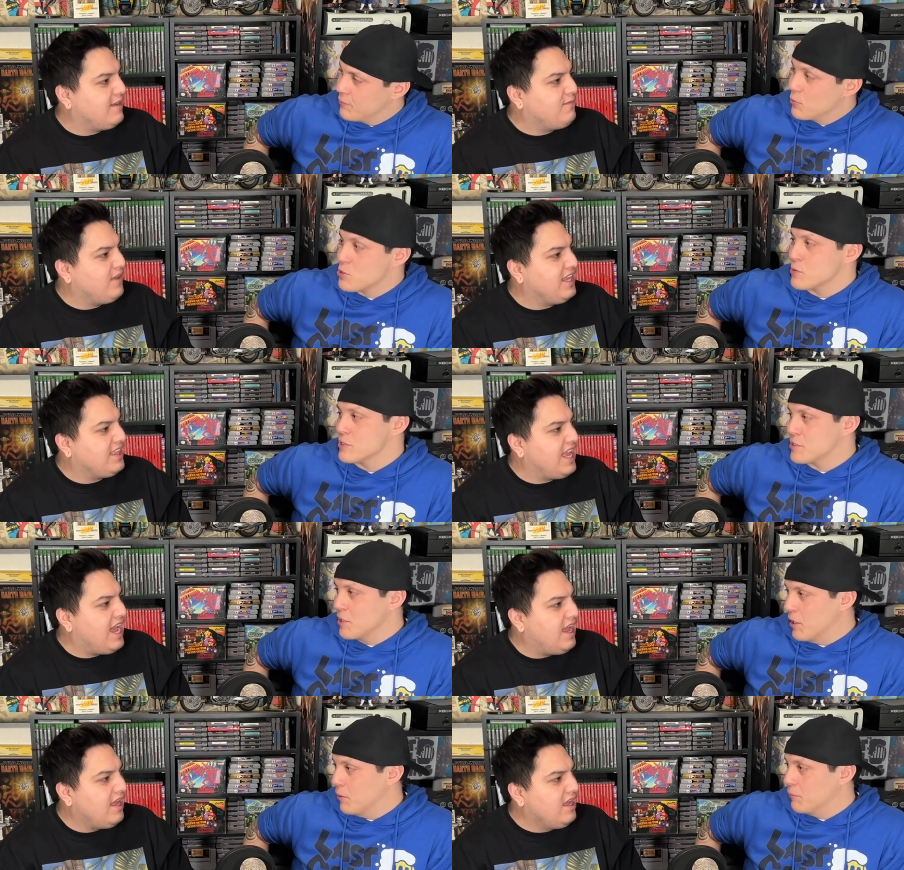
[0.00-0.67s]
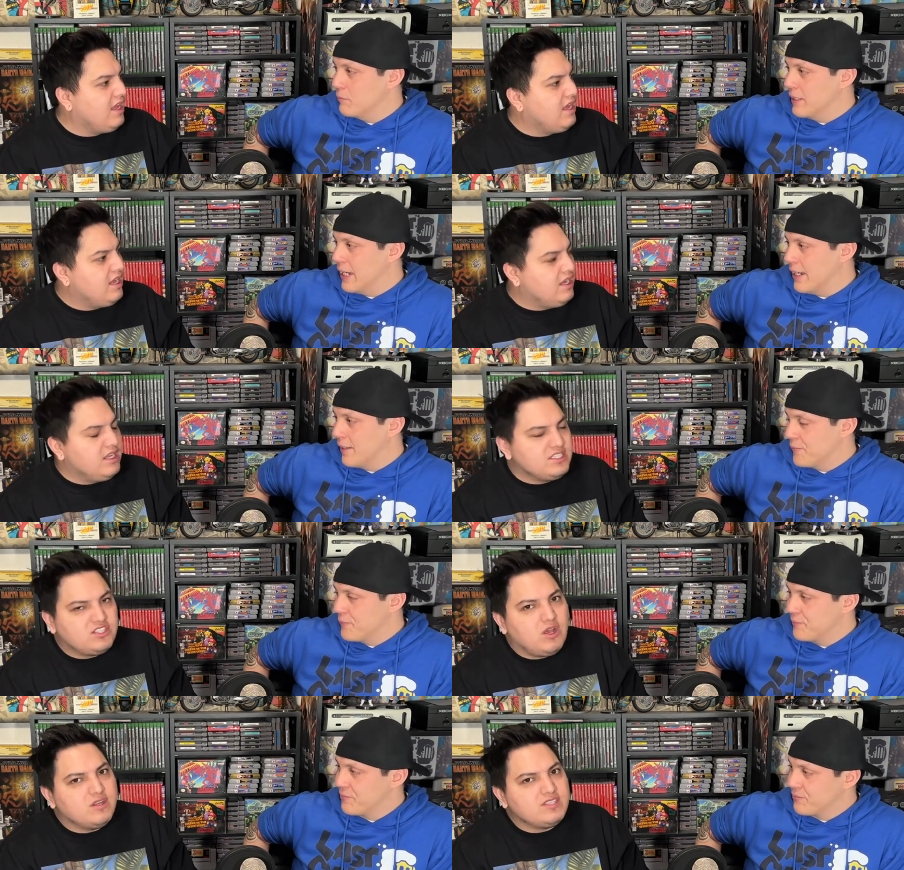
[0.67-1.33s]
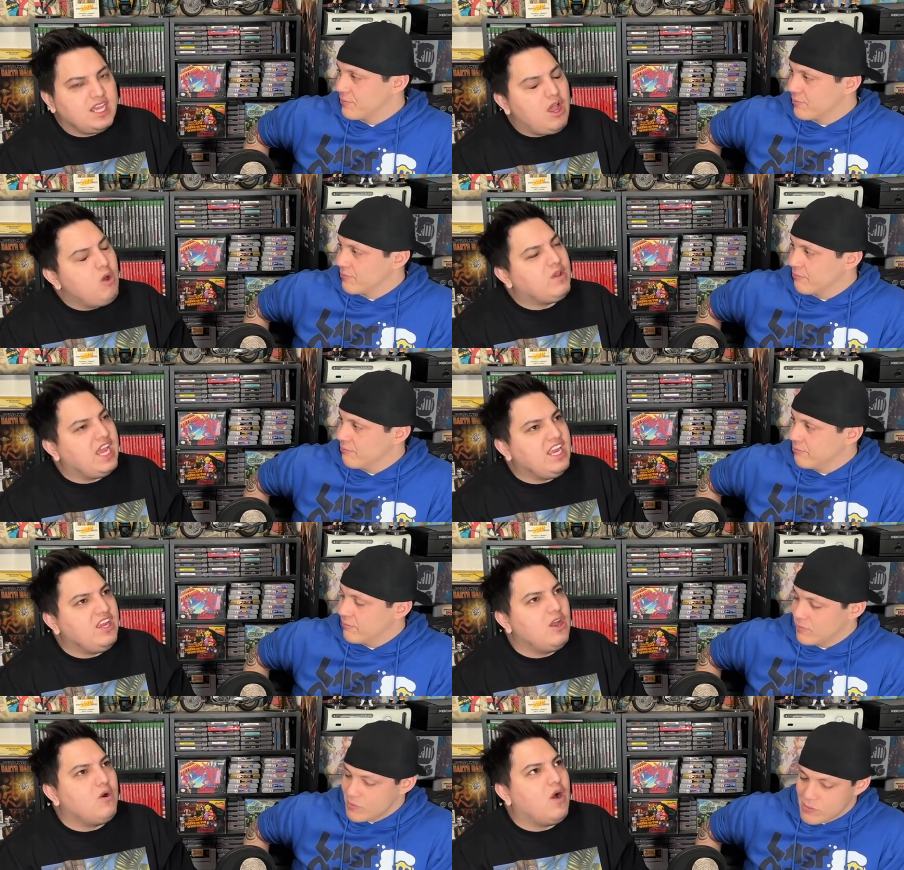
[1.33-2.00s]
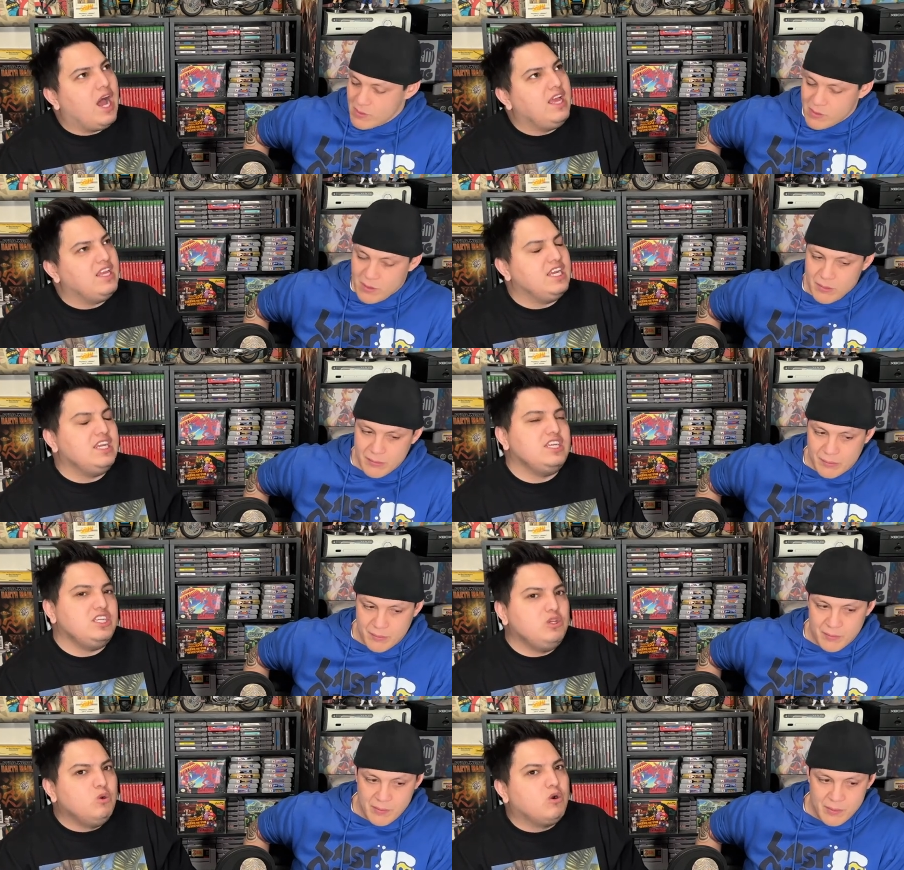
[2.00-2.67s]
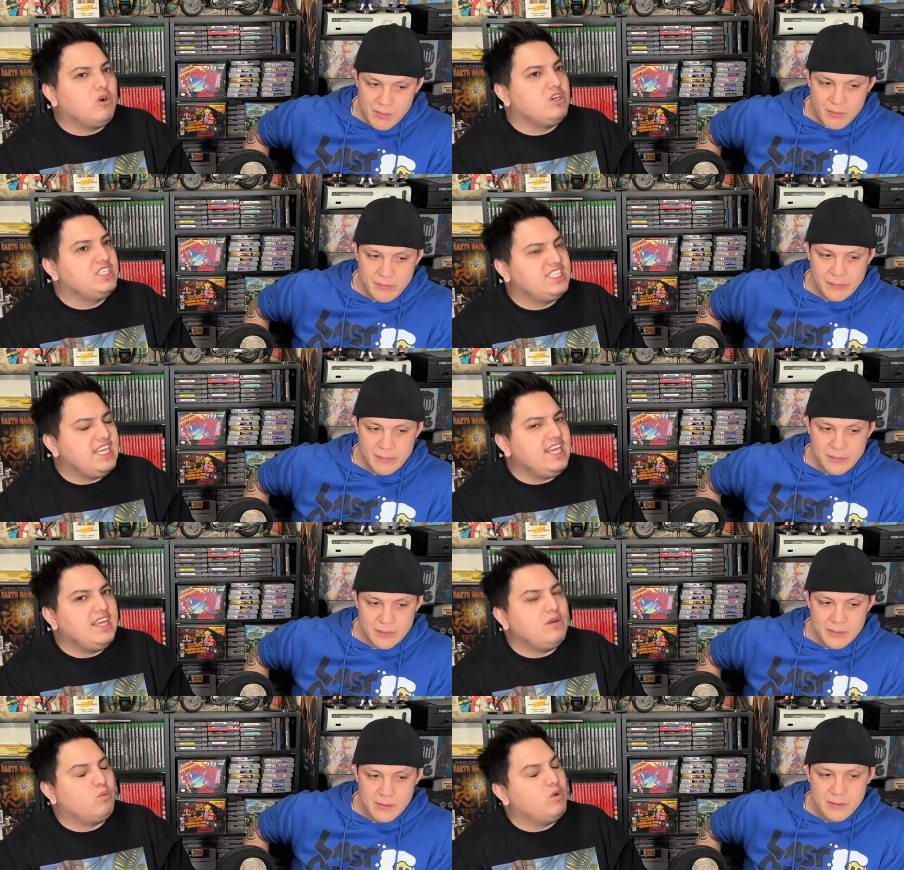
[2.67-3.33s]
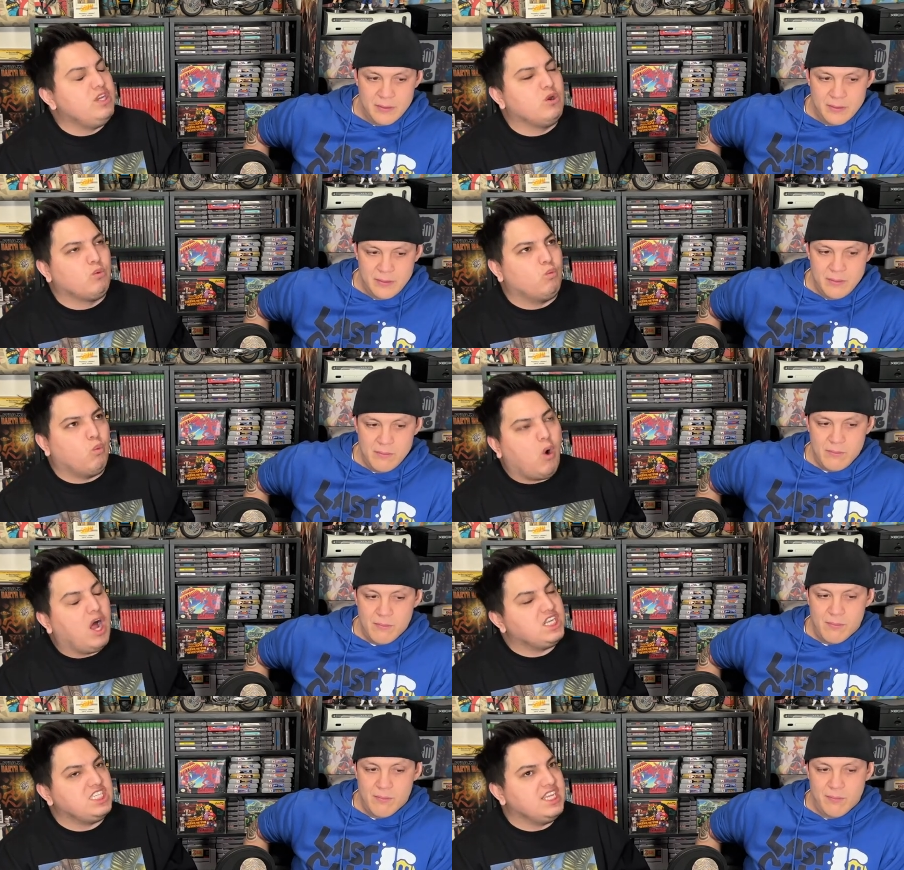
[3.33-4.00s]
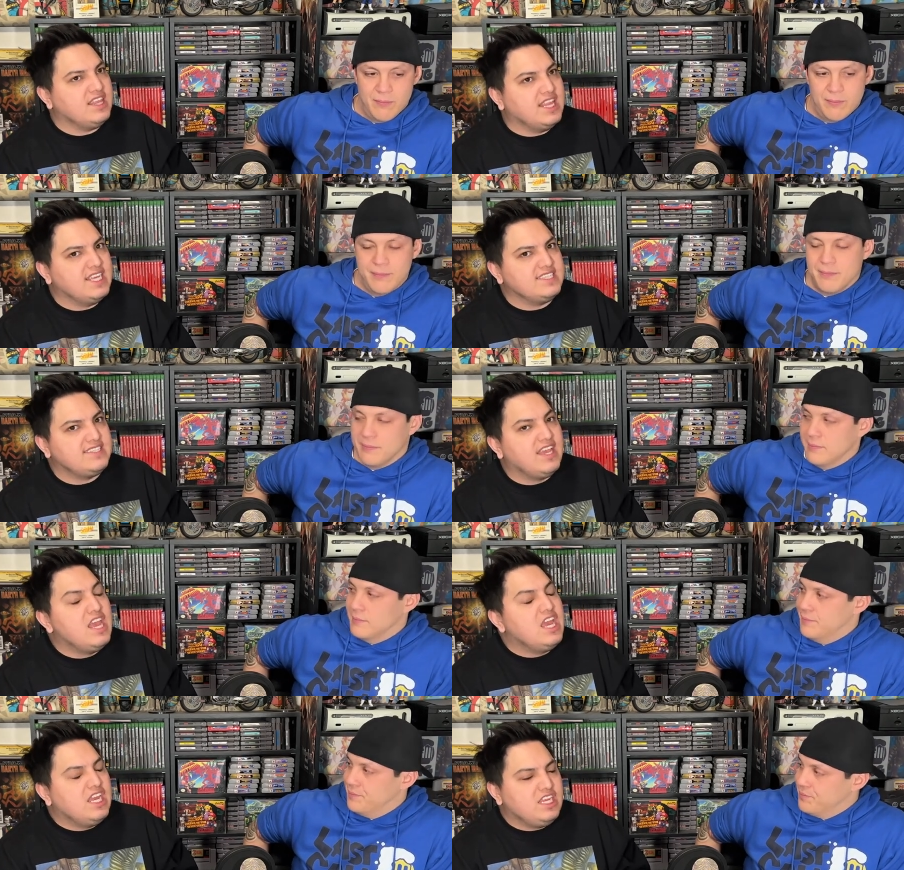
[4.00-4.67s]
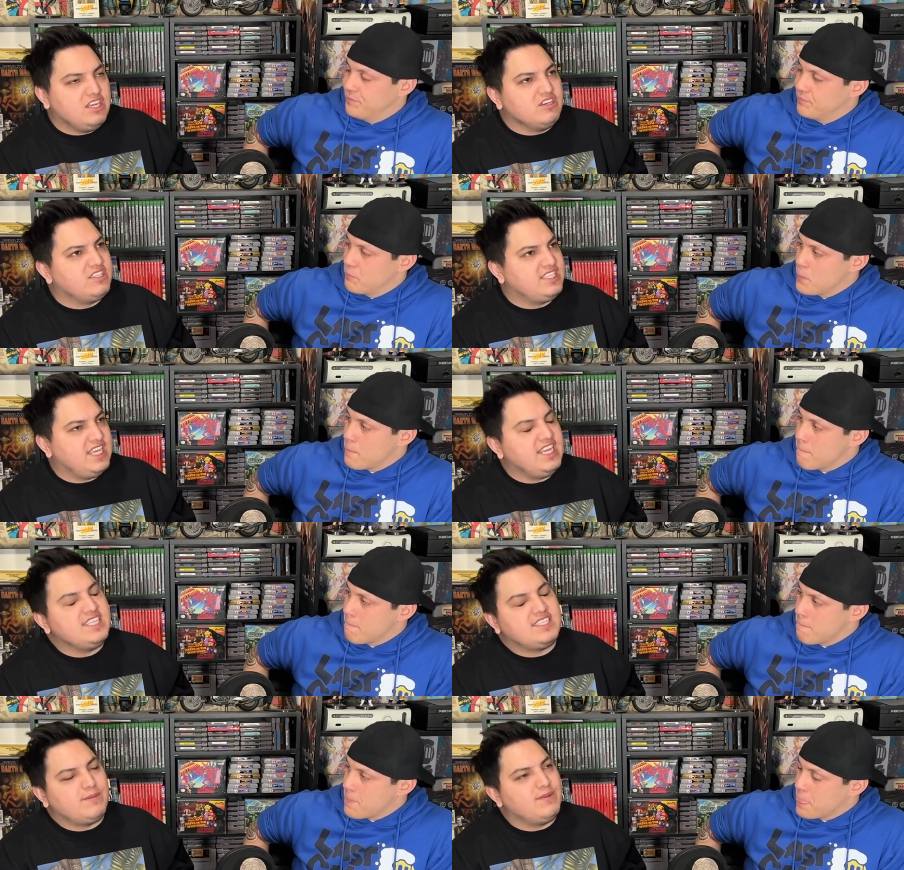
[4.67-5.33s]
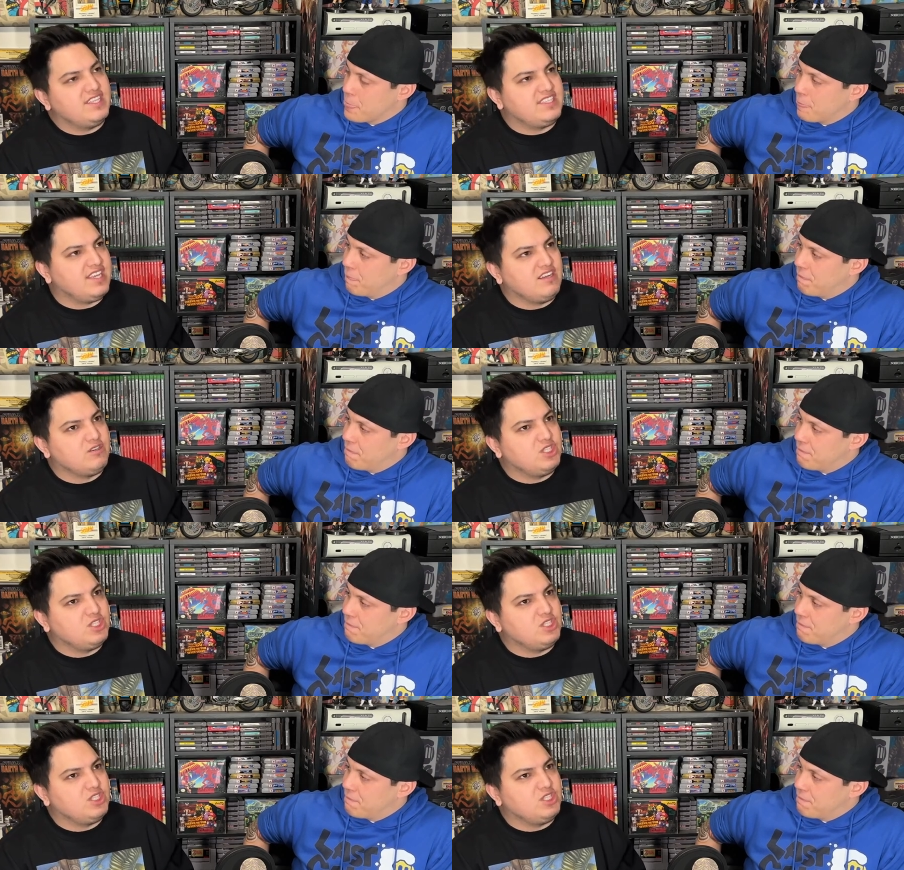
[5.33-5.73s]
Speaker 1: Which like was that. Dope, yeah. So I was like, okay, you know, I you are seeing when you're watching this, you're seeing some of the subtle